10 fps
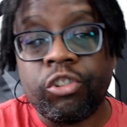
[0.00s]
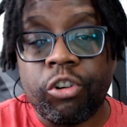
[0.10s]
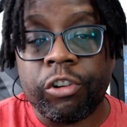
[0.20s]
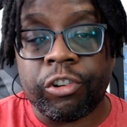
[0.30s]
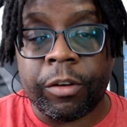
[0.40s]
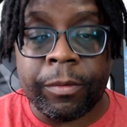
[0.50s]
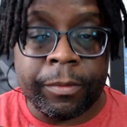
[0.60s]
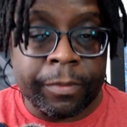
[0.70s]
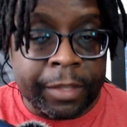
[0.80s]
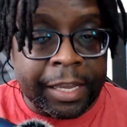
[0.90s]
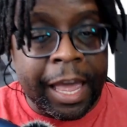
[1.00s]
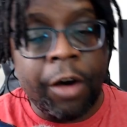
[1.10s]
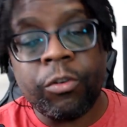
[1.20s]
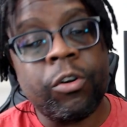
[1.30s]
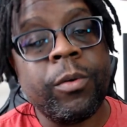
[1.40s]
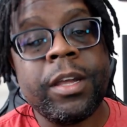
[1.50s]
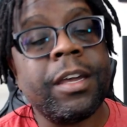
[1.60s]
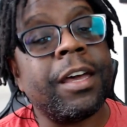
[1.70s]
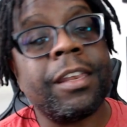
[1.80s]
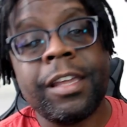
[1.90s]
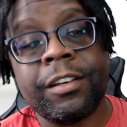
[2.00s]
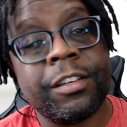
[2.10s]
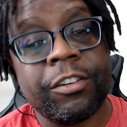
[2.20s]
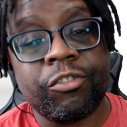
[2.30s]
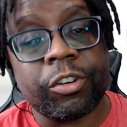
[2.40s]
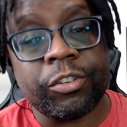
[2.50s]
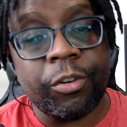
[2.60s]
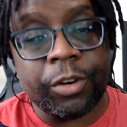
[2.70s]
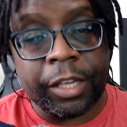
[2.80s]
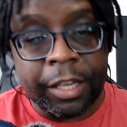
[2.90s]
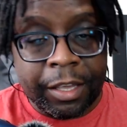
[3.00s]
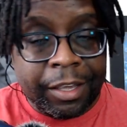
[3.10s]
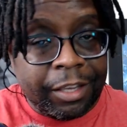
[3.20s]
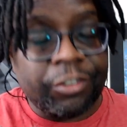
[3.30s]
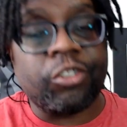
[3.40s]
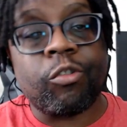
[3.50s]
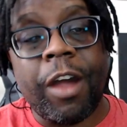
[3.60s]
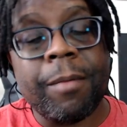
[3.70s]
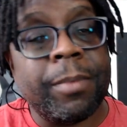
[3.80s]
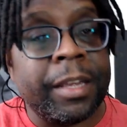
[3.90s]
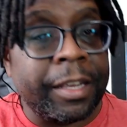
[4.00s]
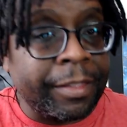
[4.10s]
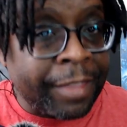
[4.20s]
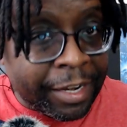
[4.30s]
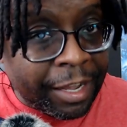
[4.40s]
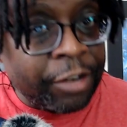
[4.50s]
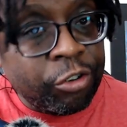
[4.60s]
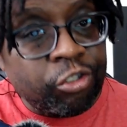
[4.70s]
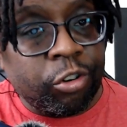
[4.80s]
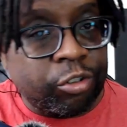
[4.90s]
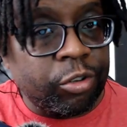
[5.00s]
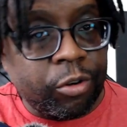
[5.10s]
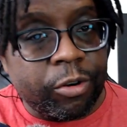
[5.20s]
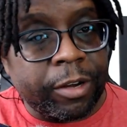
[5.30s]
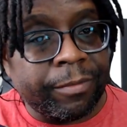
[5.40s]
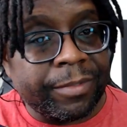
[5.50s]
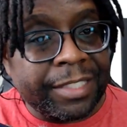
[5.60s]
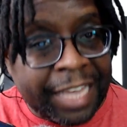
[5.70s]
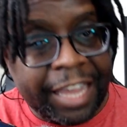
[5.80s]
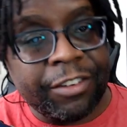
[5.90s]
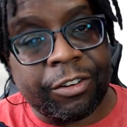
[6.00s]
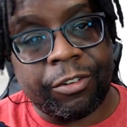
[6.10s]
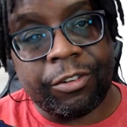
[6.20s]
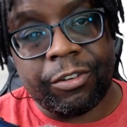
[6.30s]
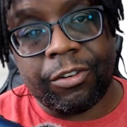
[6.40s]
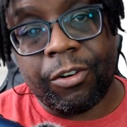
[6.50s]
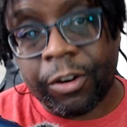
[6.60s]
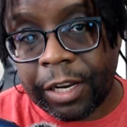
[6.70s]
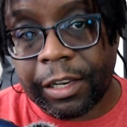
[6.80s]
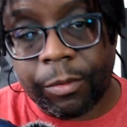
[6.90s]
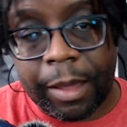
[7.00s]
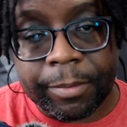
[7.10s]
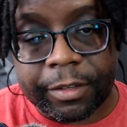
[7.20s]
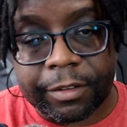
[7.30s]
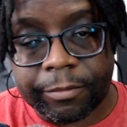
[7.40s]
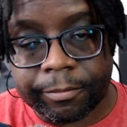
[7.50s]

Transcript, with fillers: of Georgia, the outgoing Atlanta district attorney is describing that under Georgia law, tasers are deadly weapons.